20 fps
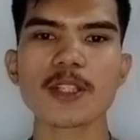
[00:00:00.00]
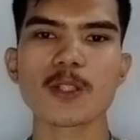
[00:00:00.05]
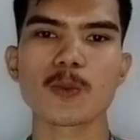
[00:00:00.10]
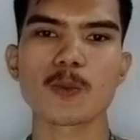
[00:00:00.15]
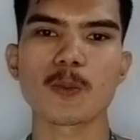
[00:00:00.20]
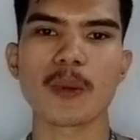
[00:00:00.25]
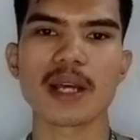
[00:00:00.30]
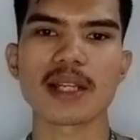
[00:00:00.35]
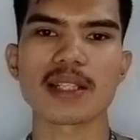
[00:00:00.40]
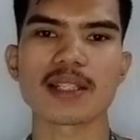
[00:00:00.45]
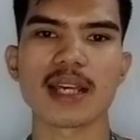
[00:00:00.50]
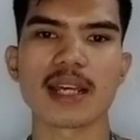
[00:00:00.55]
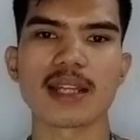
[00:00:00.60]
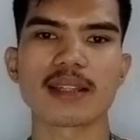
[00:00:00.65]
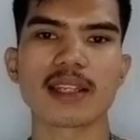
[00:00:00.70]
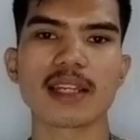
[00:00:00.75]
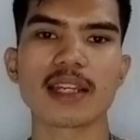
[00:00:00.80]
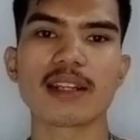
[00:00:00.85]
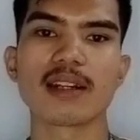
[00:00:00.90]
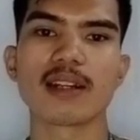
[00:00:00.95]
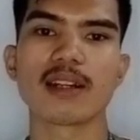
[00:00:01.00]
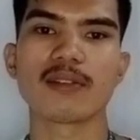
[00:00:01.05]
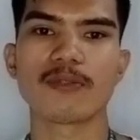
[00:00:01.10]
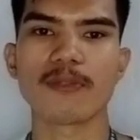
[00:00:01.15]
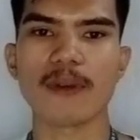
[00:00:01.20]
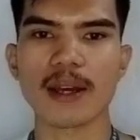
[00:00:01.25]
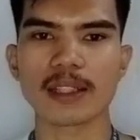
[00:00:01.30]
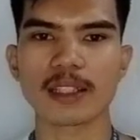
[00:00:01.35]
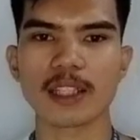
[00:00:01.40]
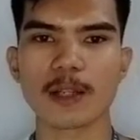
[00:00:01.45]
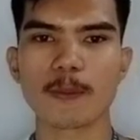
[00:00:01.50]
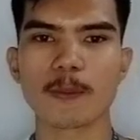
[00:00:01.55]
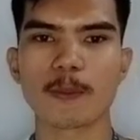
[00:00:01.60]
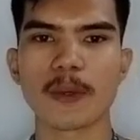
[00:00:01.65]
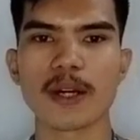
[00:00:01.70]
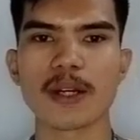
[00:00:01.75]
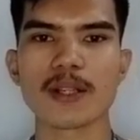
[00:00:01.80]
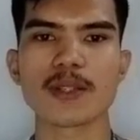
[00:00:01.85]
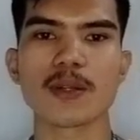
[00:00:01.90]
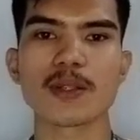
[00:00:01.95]
is present in an infected
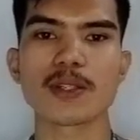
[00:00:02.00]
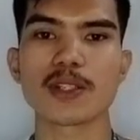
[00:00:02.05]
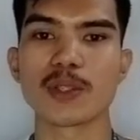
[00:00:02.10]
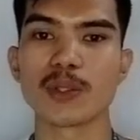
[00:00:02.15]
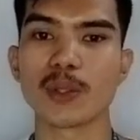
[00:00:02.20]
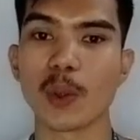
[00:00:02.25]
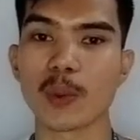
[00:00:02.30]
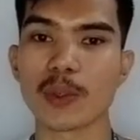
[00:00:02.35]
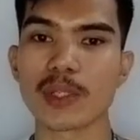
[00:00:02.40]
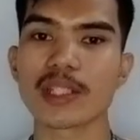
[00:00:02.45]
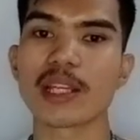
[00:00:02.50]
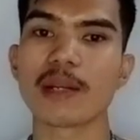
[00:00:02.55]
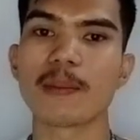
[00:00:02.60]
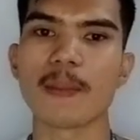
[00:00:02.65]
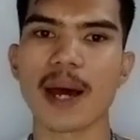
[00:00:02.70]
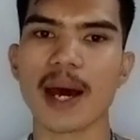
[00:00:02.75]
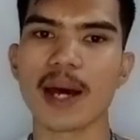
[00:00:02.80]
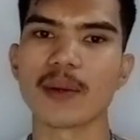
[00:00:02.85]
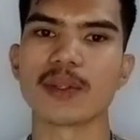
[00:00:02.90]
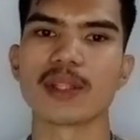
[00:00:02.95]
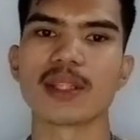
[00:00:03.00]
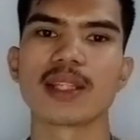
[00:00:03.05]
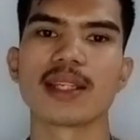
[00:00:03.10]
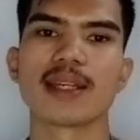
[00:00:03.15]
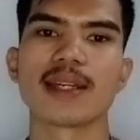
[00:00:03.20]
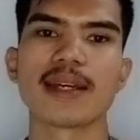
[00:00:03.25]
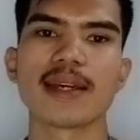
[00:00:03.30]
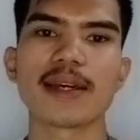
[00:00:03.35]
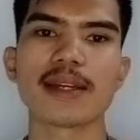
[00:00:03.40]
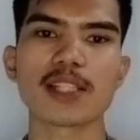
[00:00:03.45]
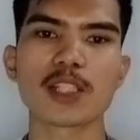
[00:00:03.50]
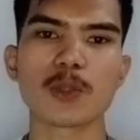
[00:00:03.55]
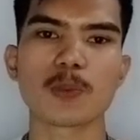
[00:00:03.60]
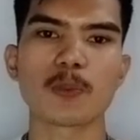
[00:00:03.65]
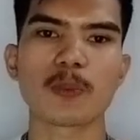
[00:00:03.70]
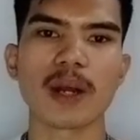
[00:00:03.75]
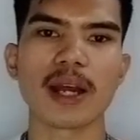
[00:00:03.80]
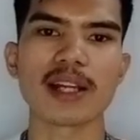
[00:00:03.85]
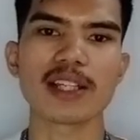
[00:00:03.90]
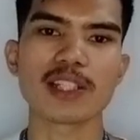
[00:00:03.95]
person's nose and mouth. It
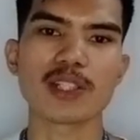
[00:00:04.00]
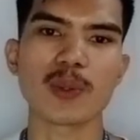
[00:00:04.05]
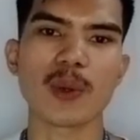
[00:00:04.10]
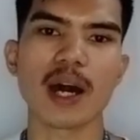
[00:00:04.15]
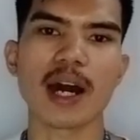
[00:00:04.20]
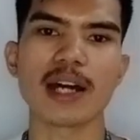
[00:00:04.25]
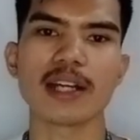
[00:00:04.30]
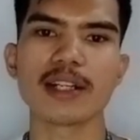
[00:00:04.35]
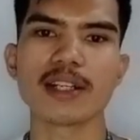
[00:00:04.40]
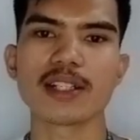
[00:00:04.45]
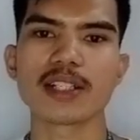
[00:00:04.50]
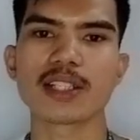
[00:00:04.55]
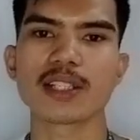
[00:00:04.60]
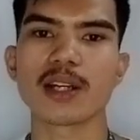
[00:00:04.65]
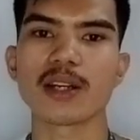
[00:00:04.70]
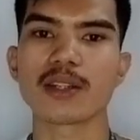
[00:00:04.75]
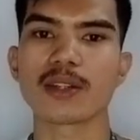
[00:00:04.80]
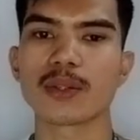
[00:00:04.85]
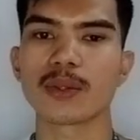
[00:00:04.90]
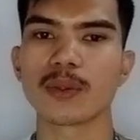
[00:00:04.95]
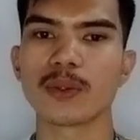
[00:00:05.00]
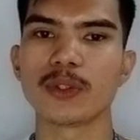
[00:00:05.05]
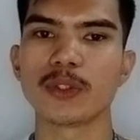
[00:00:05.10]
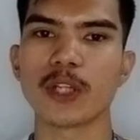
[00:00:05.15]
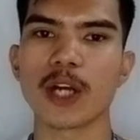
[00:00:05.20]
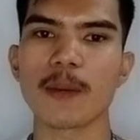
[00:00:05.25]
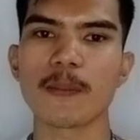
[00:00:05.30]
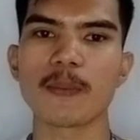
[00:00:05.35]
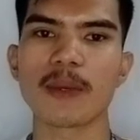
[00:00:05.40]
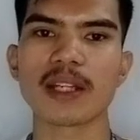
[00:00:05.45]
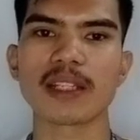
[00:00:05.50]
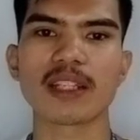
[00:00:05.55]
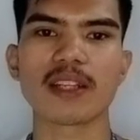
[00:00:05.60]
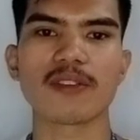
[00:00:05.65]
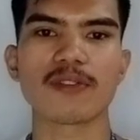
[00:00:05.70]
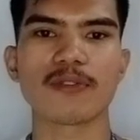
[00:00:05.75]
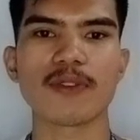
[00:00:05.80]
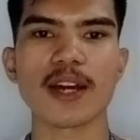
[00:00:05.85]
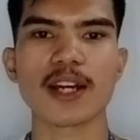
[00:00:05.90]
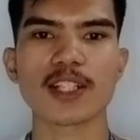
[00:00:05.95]
spreads to others through droplet
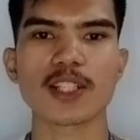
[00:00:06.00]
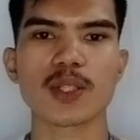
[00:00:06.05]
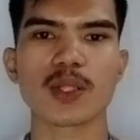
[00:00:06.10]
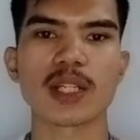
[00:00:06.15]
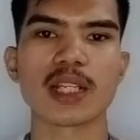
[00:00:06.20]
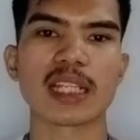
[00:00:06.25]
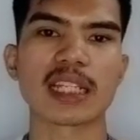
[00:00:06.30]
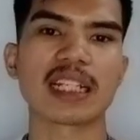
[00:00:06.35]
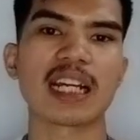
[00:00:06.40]
infection in